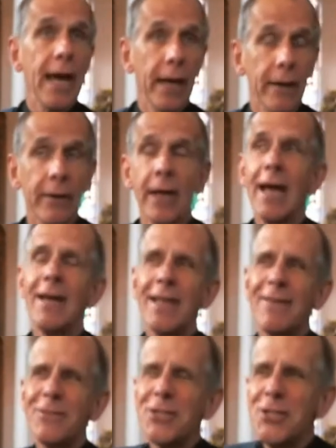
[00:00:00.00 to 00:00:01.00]
in,
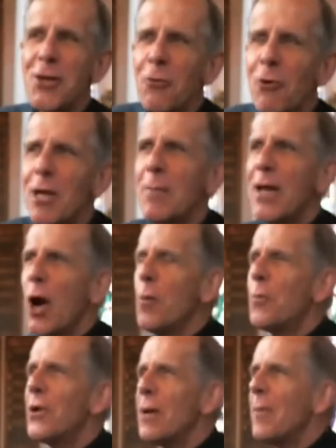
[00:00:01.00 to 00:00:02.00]
they've still got to be
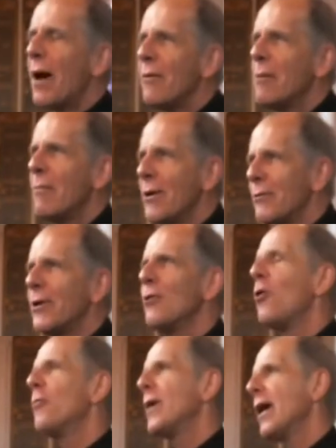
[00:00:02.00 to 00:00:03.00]
open about the
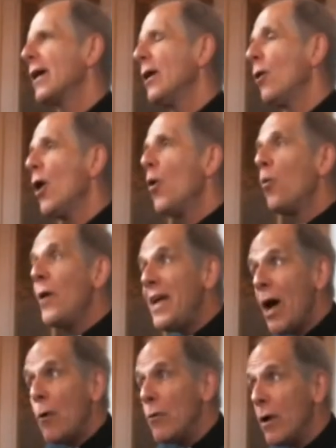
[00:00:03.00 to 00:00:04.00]
mother-in-law being ill.
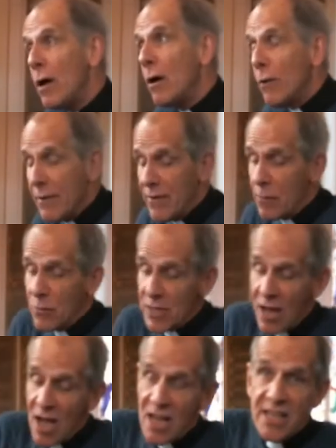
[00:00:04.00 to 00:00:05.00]
We don't know if it
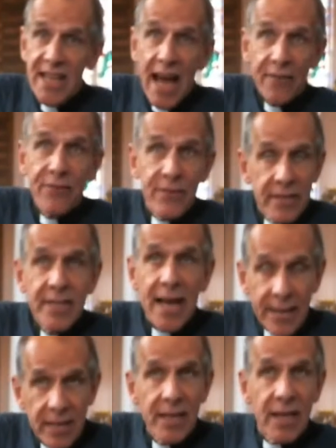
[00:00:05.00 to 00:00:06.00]
was a
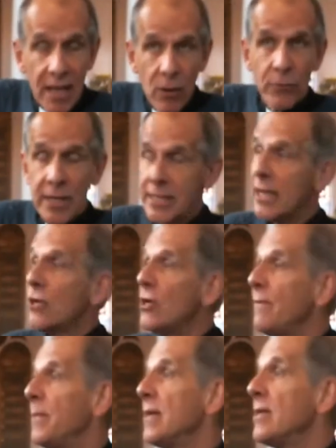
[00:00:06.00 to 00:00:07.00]
deathly illness. It
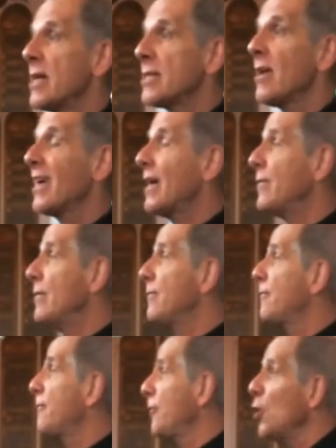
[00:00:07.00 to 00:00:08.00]
could have been just like having
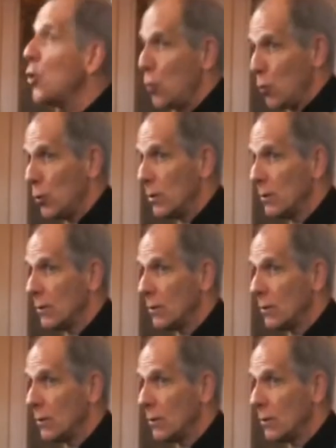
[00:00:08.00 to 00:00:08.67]
flu.